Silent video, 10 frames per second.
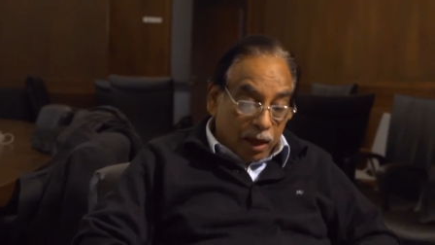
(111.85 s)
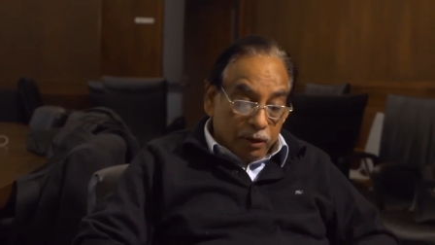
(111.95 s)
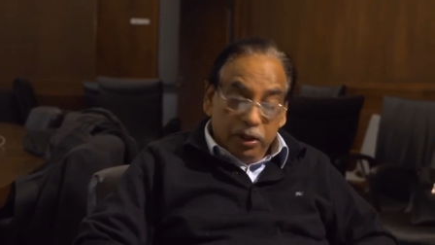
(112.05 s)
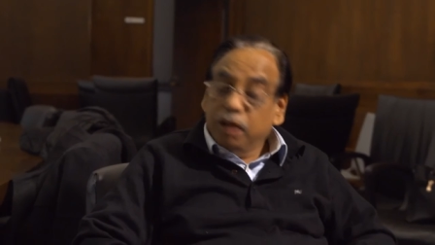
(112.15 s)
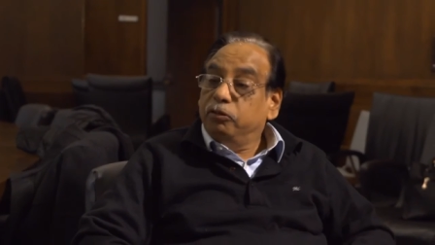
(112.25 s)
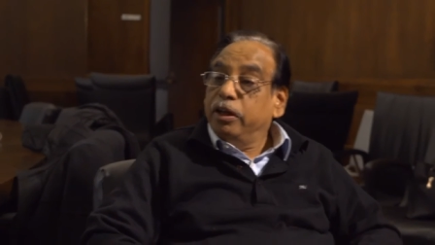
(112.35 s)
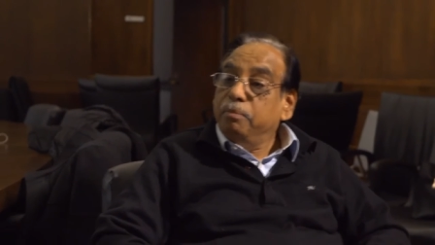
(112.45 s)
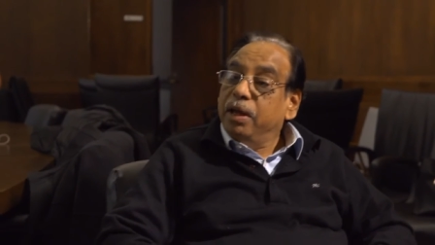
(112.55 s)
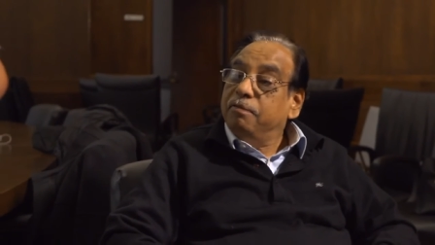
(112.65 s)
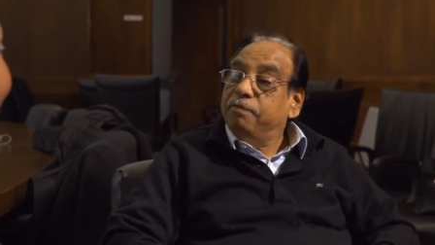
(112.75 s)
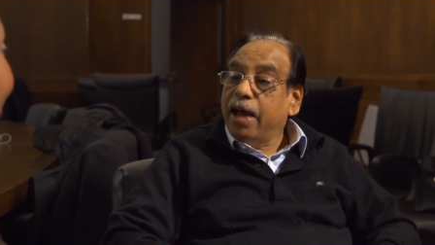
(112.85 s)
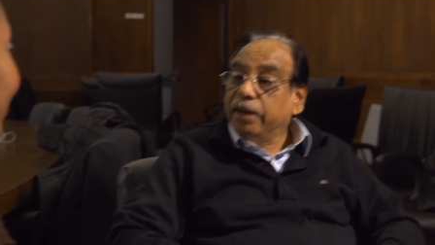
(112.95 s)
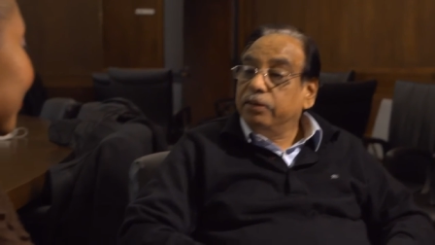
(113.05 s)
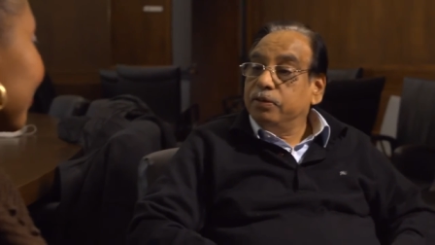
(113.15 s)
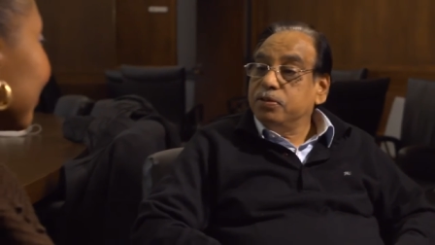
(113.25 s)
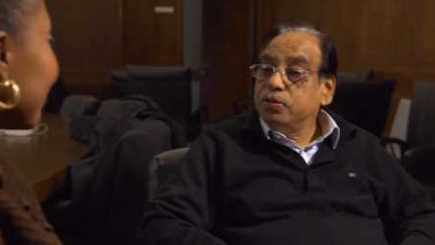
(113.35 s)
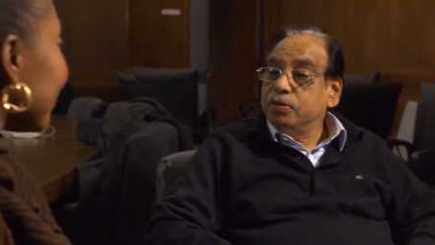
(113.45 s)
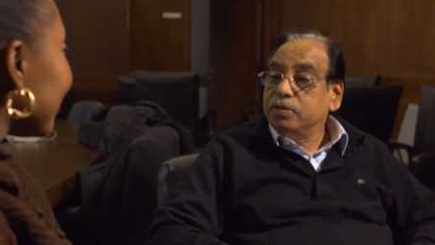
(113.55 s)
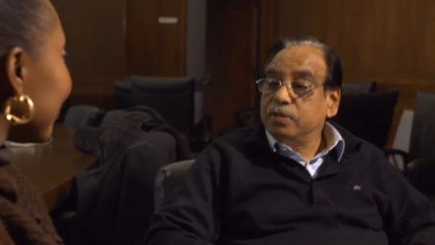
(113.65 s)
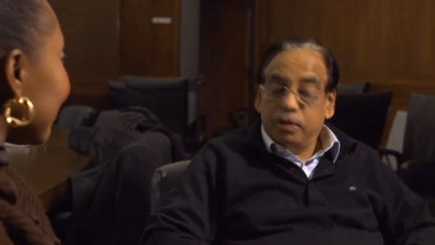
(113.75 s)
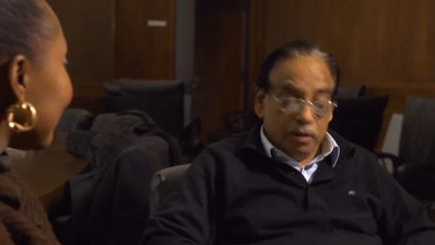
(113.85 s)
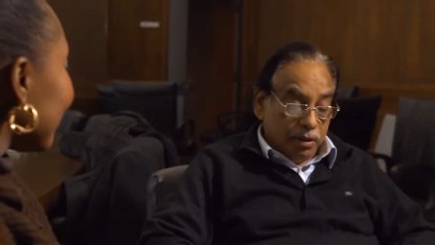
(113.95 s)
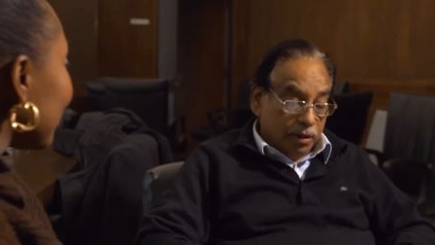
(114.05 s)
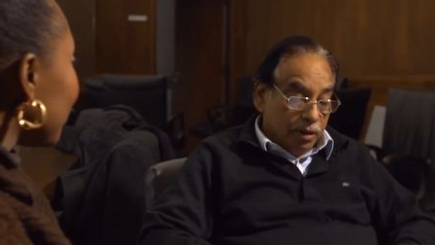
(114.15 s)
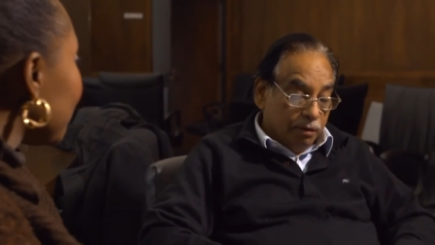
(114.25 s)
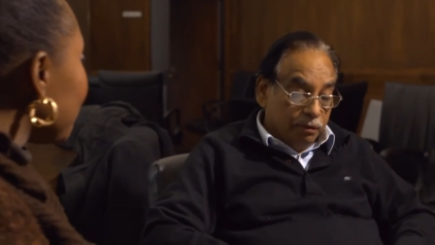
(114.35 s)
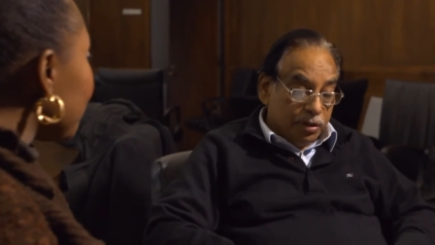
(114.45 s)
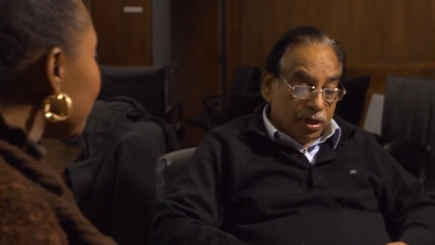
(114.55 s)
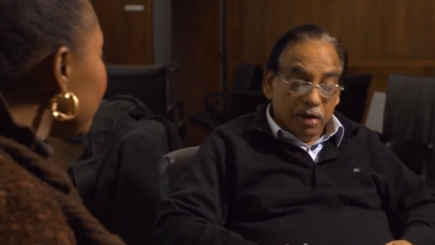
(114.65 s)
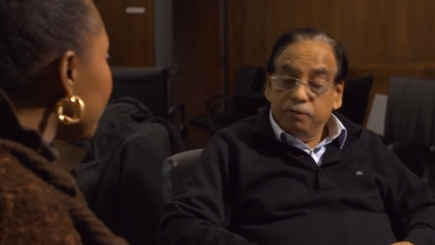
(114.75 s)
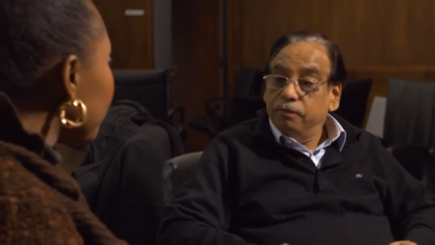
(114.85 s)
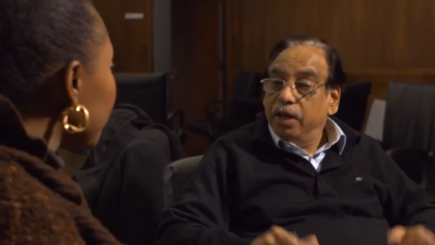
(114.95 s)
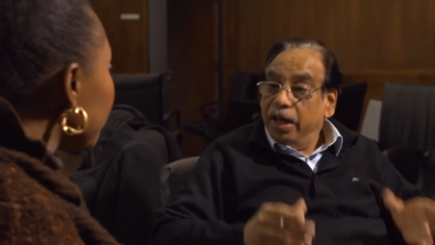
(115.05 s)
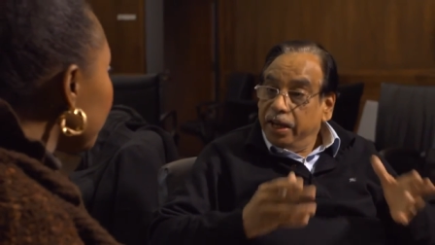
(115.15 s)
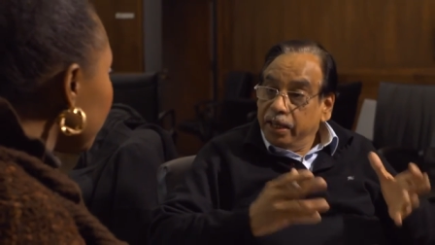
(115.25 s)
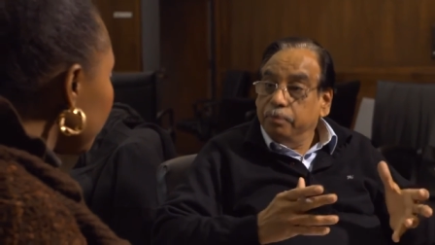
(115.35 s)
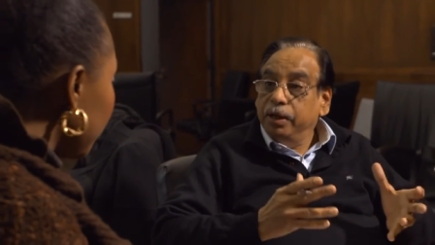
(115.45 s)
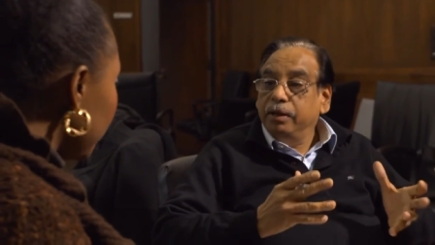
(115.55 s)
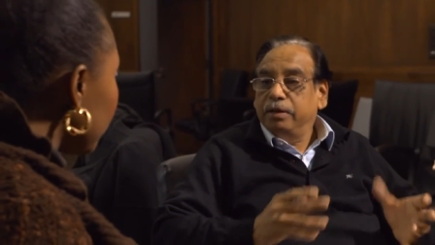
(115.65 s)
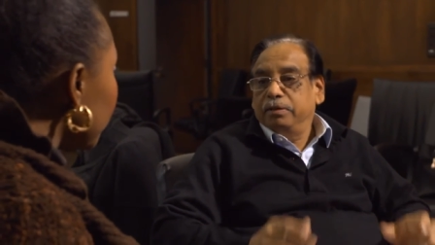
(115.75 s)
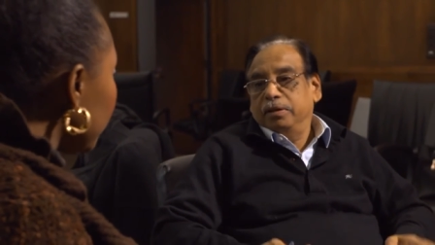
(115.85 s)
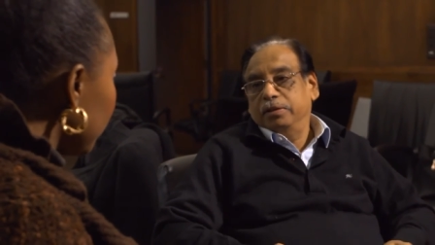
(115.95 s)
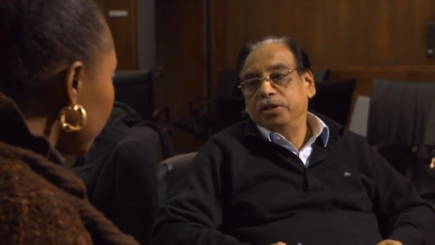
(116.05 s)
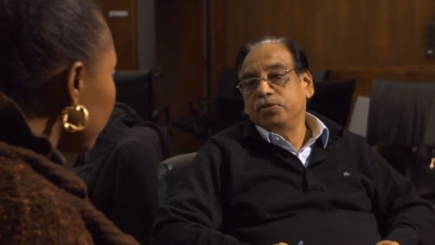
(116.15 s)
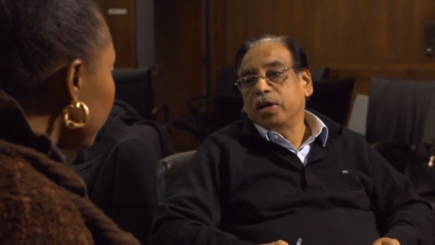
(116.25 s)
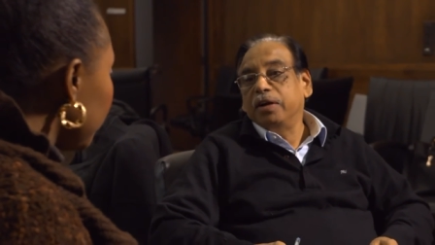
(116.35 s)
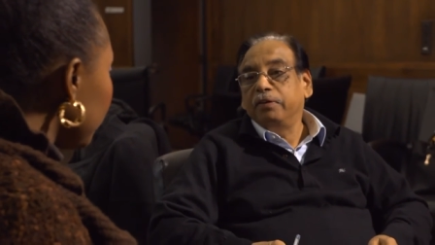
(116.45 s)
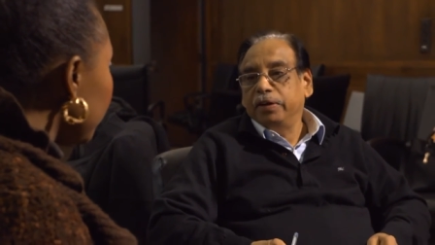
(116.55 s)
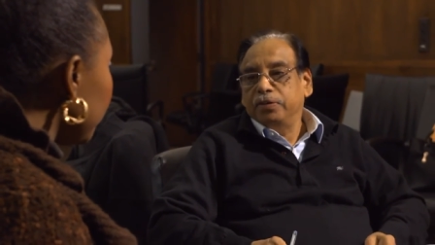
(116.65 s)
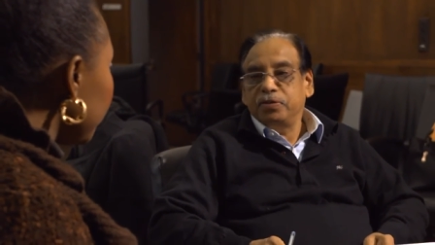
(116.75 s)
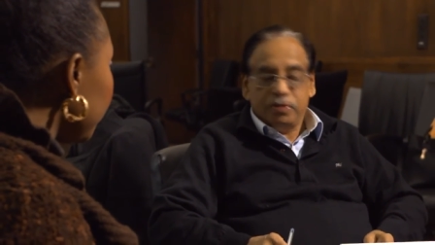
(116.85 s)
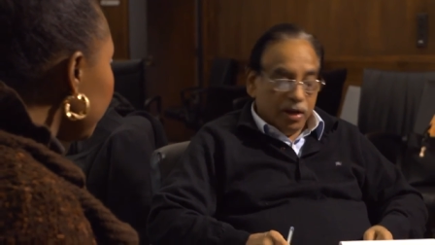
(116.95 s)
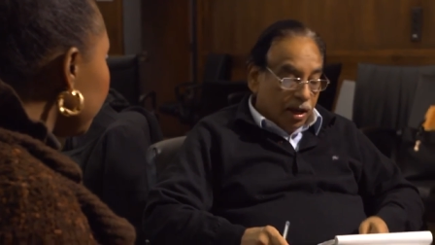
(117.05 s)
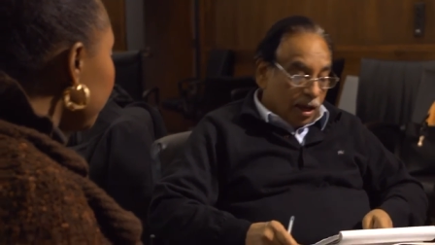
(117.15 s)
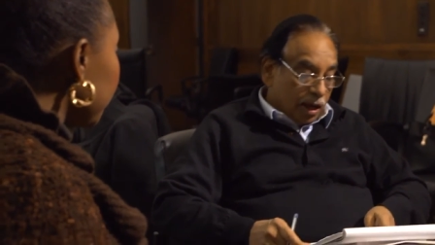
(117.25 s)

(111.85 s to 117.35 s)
There are 3 main factors which have enabled these countries.